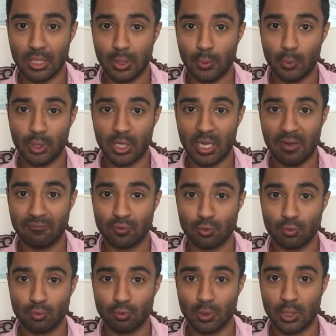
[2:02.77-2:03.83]
We're gonna have
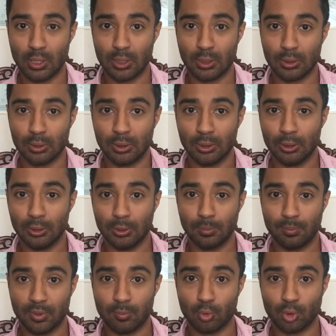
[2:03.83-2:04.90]
to
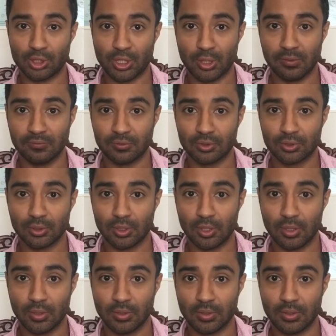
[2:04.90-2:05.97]
put more tariffs
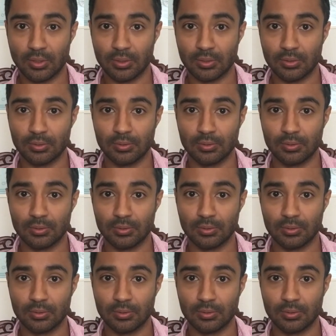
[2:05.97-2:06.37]
on the